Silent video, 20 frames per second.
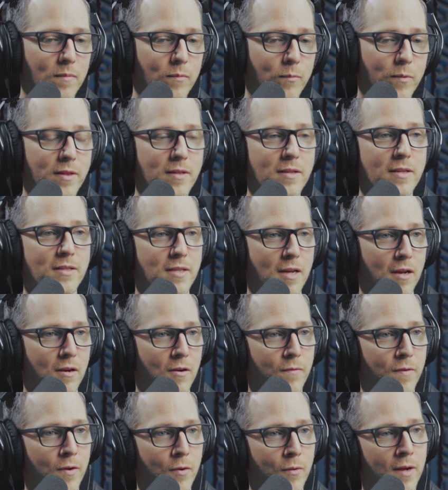With these
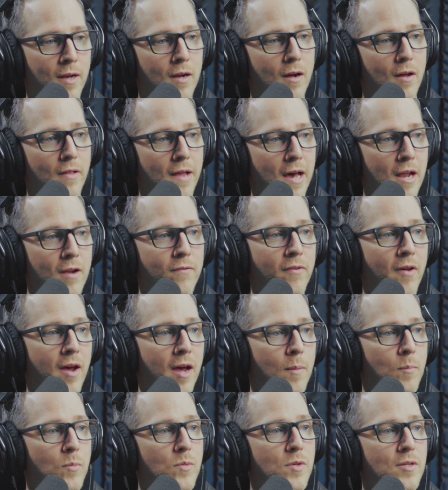interviewing, a lot of
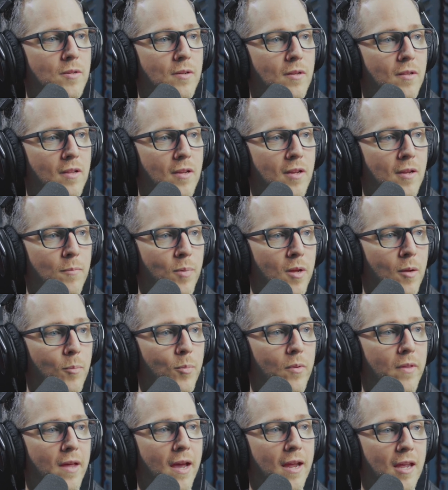times the
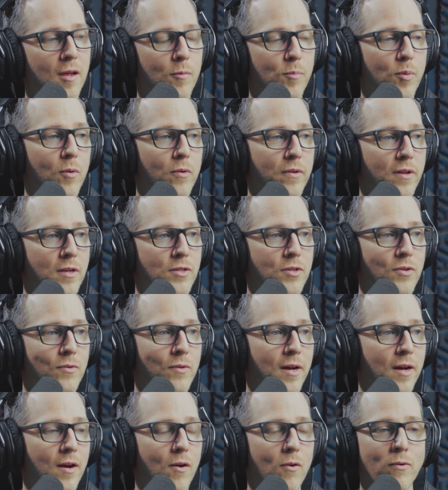people that get pulled
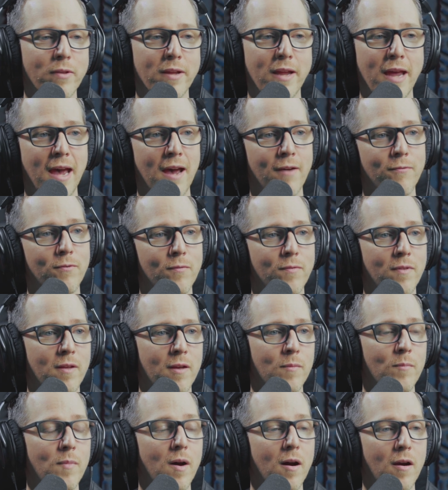into it, only half of
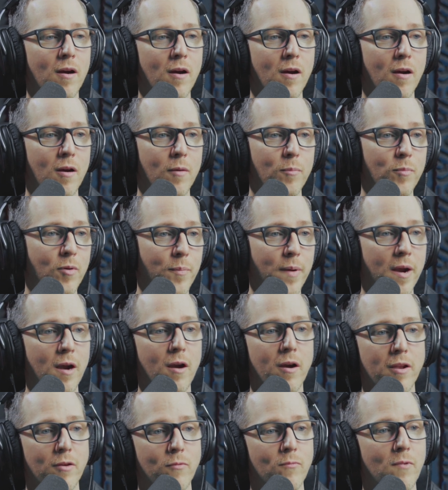them are
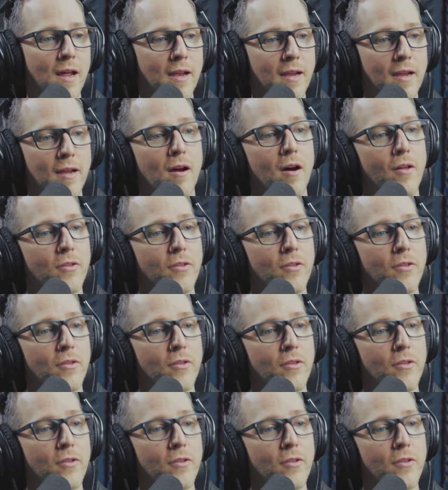prepared and ready.